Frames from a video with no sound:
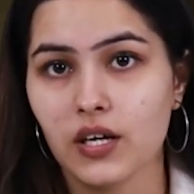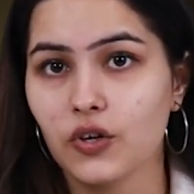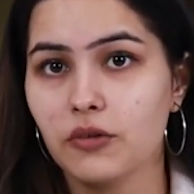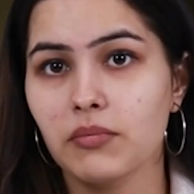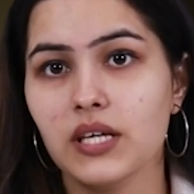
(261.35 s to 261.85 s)

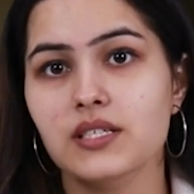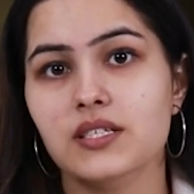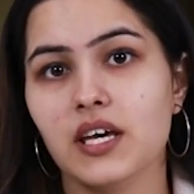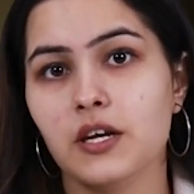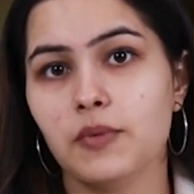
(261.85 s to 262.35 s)
could meet a
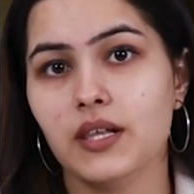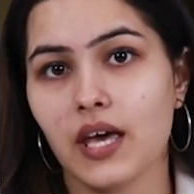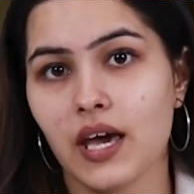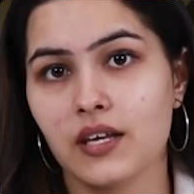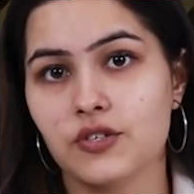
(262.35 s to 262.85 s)
terrible
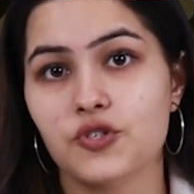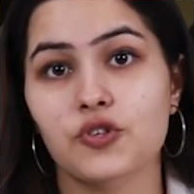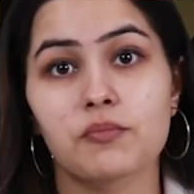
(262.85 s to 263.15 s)
end should